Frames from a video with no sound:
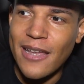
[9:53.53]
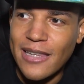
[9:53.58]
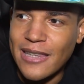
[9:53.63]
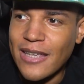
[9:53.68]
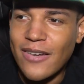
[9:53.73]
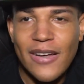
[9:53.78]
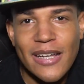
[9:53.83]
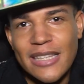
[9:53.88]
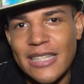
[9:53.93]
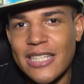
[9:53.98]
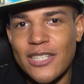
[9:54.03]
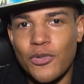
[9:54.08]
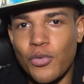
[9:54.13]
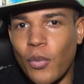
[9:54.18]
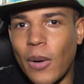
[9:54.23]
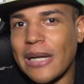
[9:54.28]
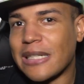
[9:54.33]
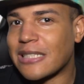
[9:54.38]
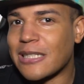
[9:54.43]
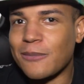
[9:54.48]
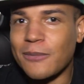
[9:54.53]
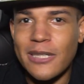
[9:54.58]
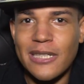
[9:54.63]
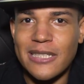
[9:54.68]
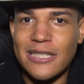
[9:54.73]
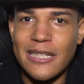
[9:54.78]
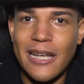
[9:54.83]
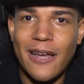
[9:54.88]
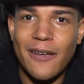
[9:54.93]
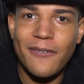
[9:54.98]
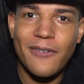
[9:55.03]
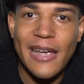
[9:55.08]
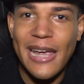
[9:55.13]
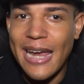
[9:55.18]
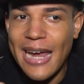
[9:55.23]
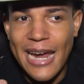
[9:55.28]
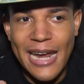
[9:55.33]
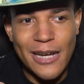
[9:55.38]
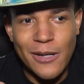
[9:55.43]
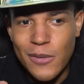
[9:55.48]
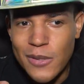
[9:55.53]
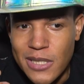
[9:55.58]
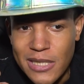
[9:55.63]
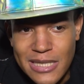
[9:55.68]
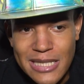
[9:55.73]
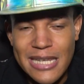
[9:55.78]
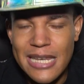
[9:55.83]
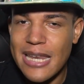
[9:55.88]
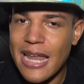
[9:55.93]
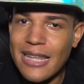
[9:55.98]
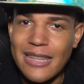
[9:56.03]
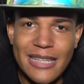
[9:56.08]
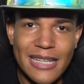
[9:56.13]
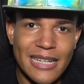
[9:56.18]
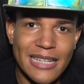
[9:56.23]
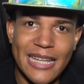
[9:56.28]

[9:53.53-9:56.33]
they'll at least write some good stuff. And it was just nothing.